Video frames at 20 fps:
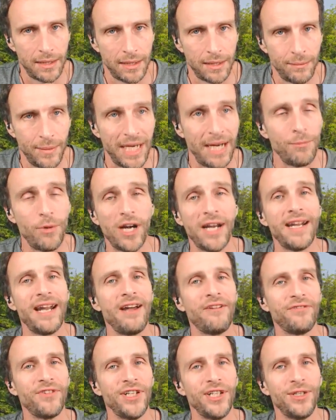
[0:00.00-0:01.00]
But I brought it
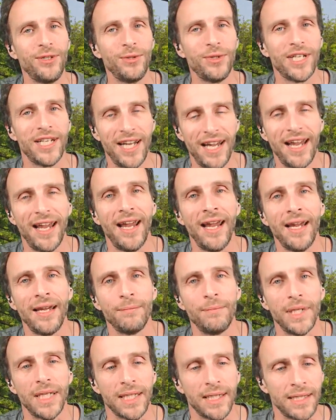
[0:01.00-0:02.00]
out for you today
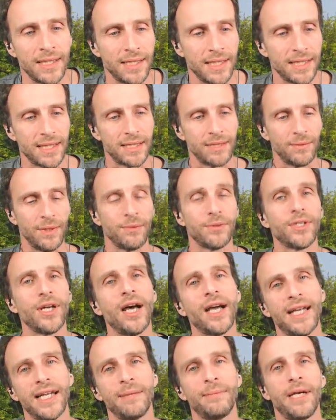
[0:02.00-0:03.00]
because we were
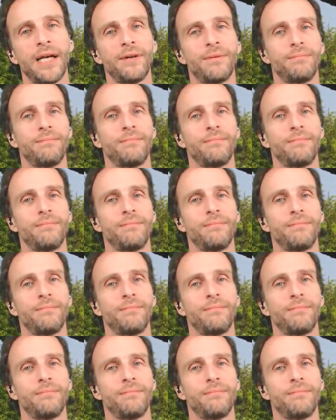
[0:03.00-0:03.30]
talking about